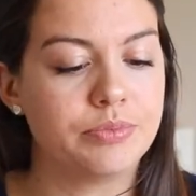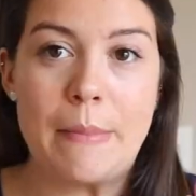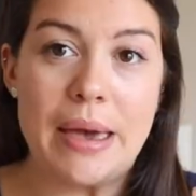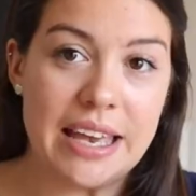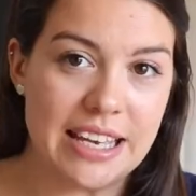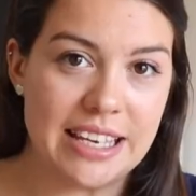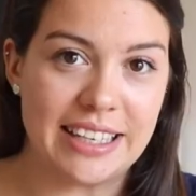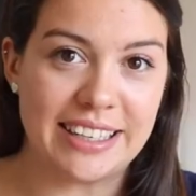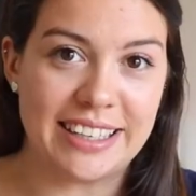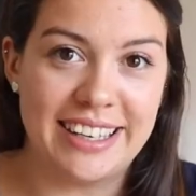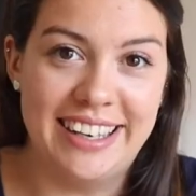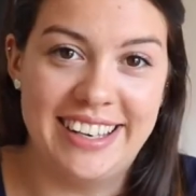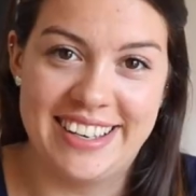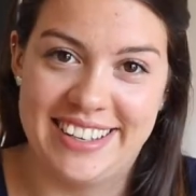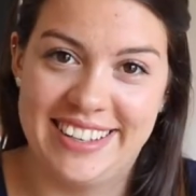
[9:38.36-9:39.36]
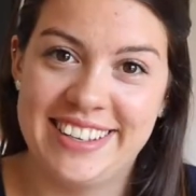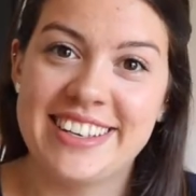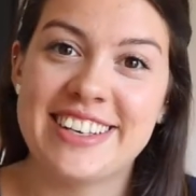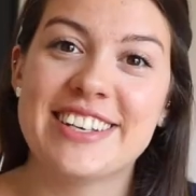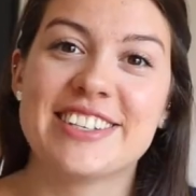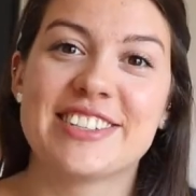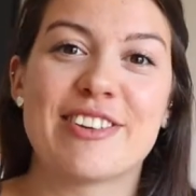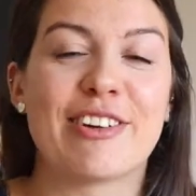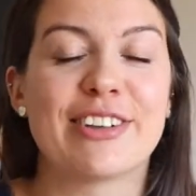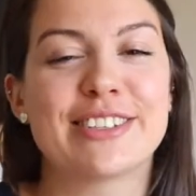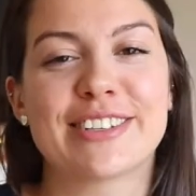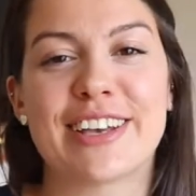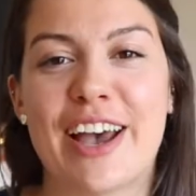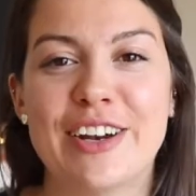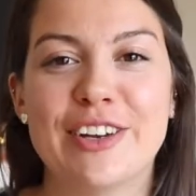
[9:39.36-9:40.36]
pink. So
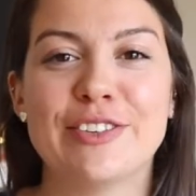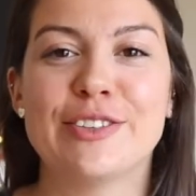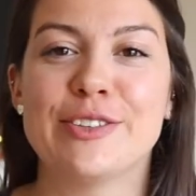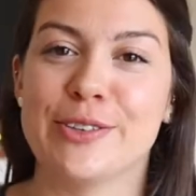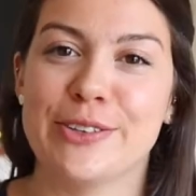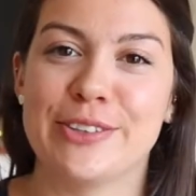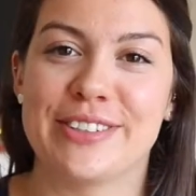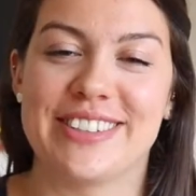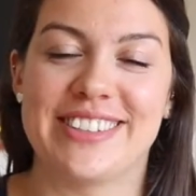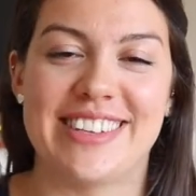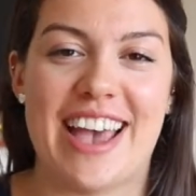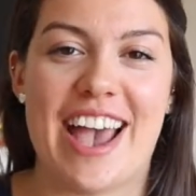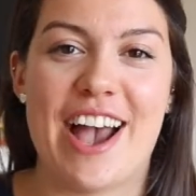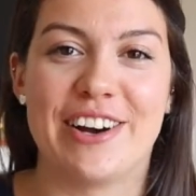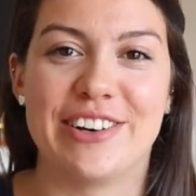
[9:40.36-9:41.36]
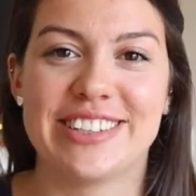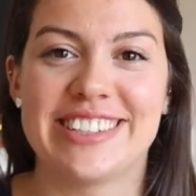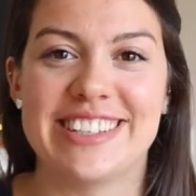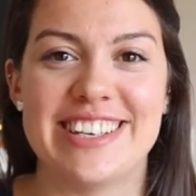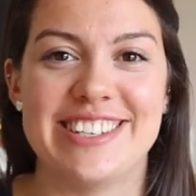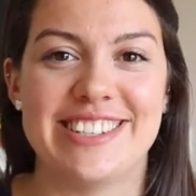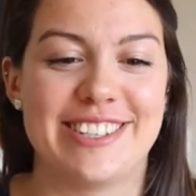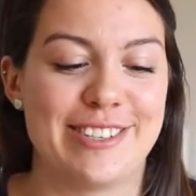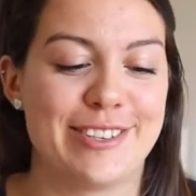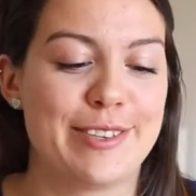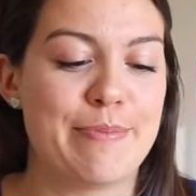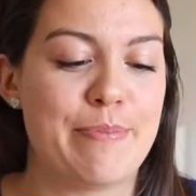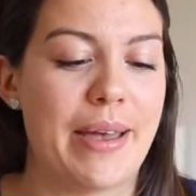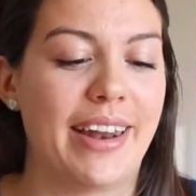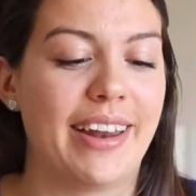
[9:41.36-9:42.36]
it's kind of suits our
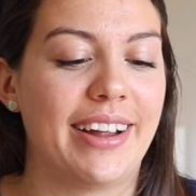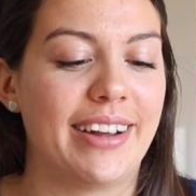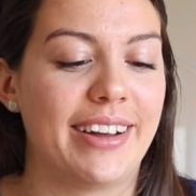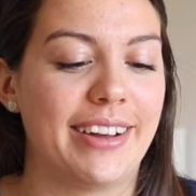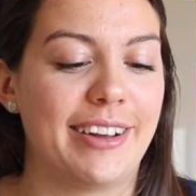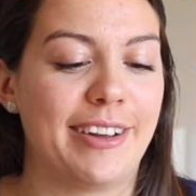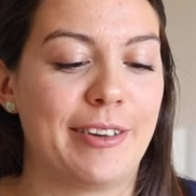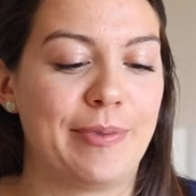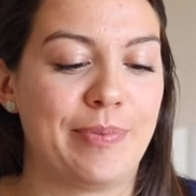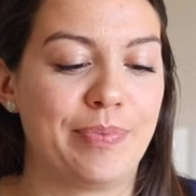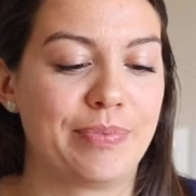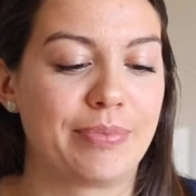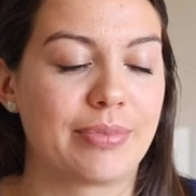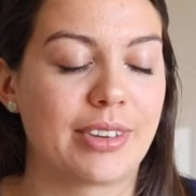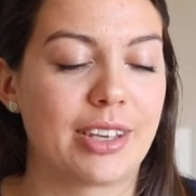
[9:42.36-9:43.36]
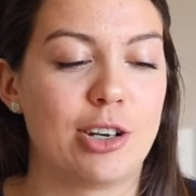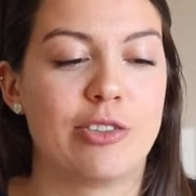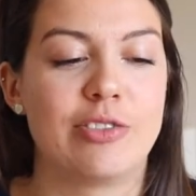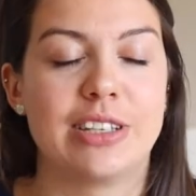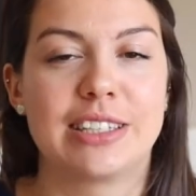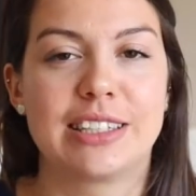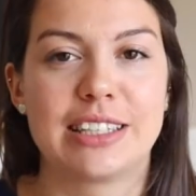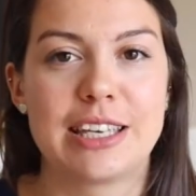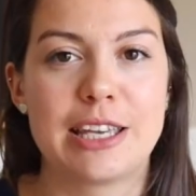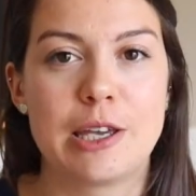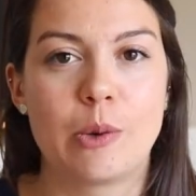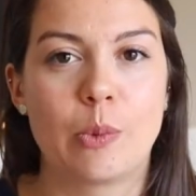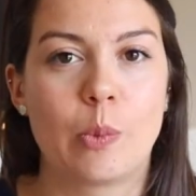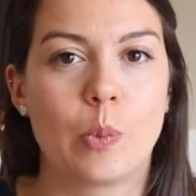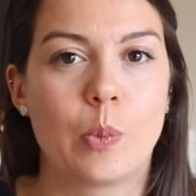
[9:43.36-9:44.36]
seasons better.
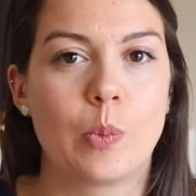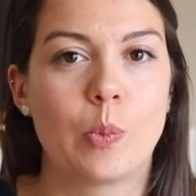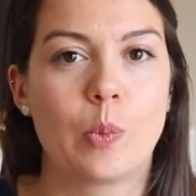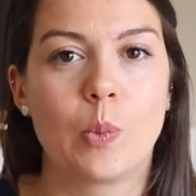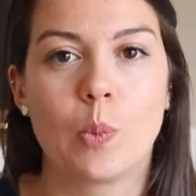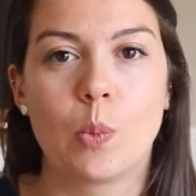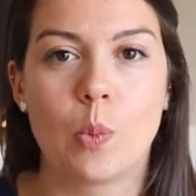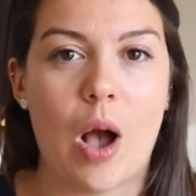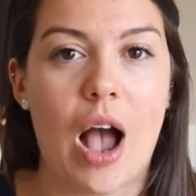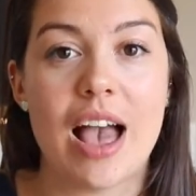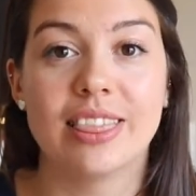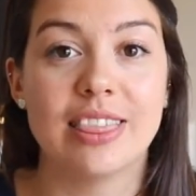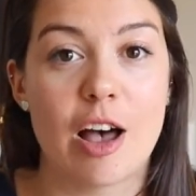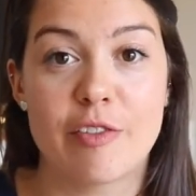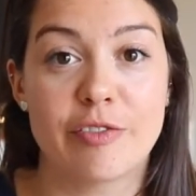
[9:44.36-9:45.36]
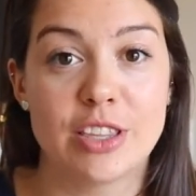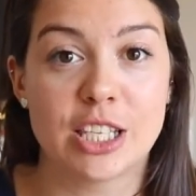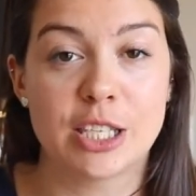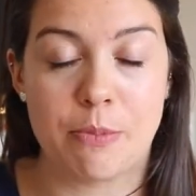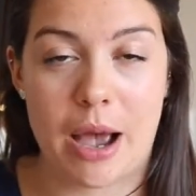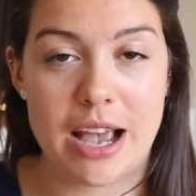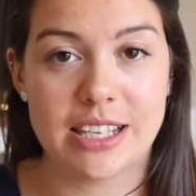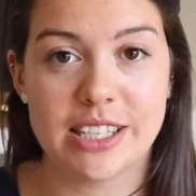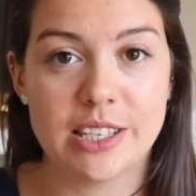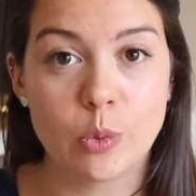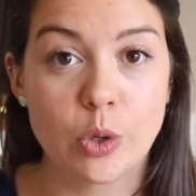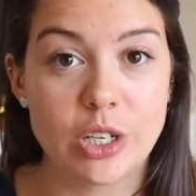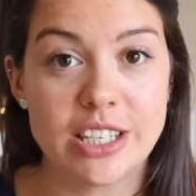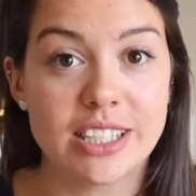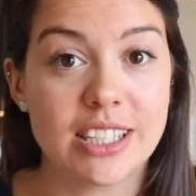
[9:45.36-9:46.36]
Obviously, I love the spicy
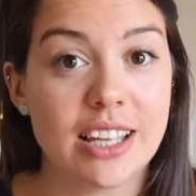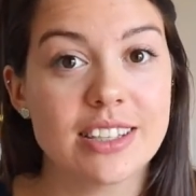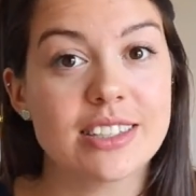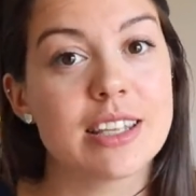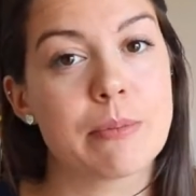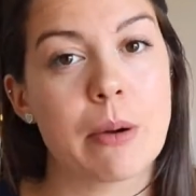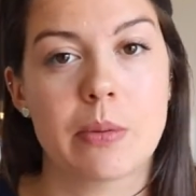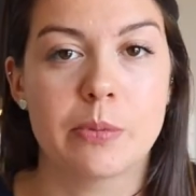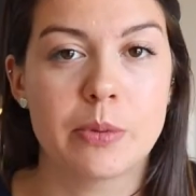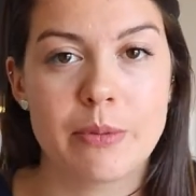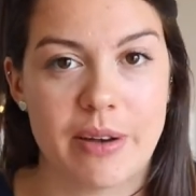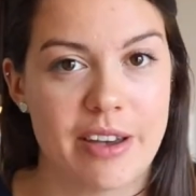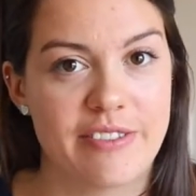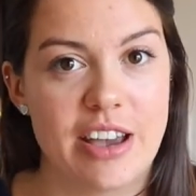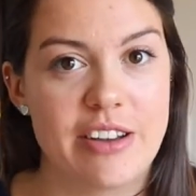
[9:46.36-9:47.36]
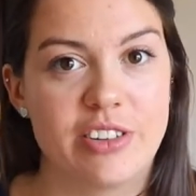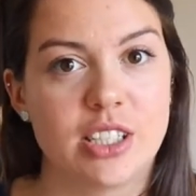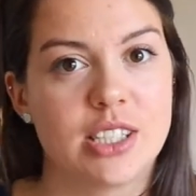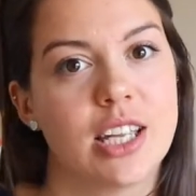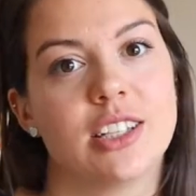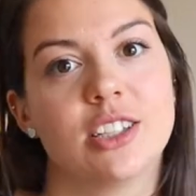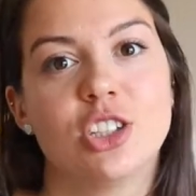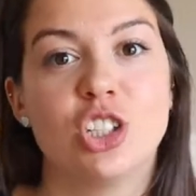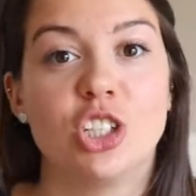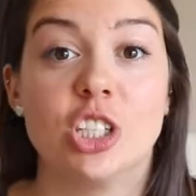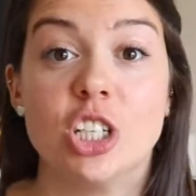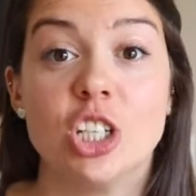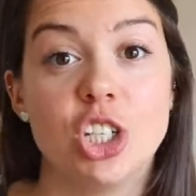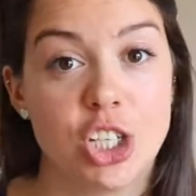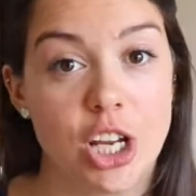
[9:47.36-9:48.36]
woody scents. They're probably my favorite scents
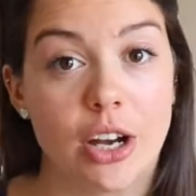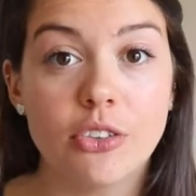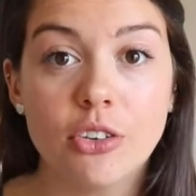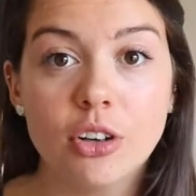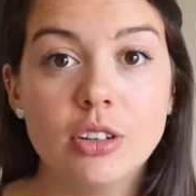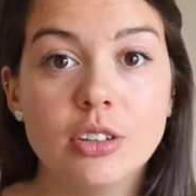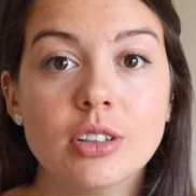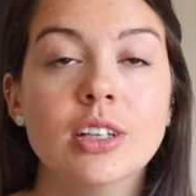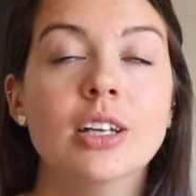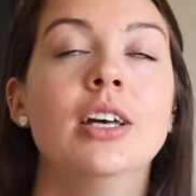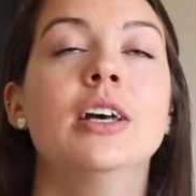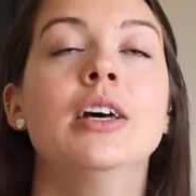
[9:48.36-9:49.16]
just in general,